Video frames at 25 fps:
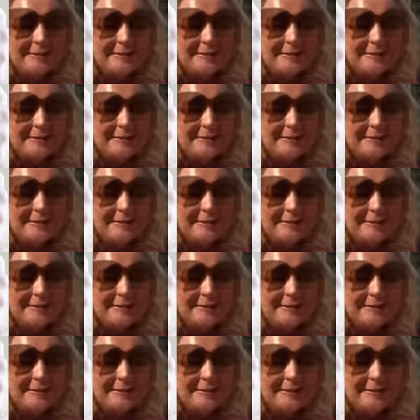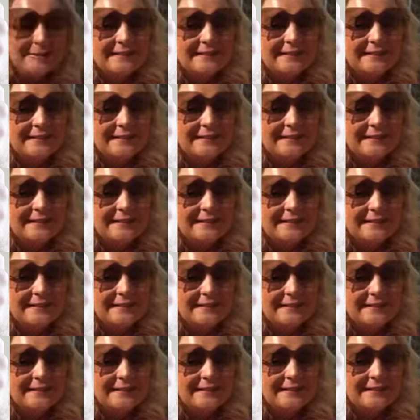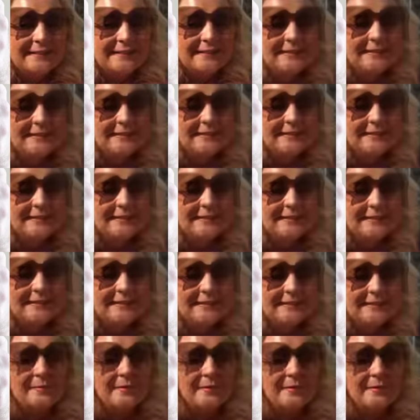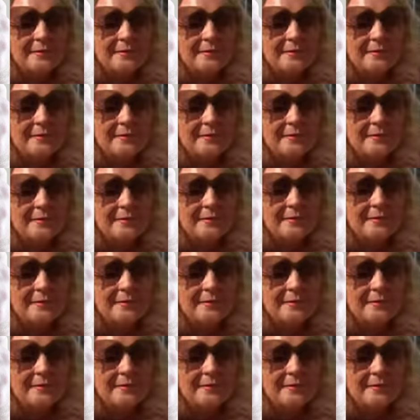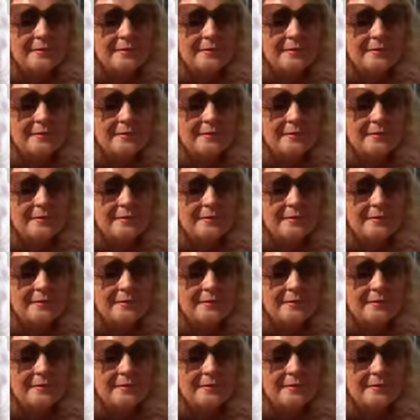The person shown says nothing.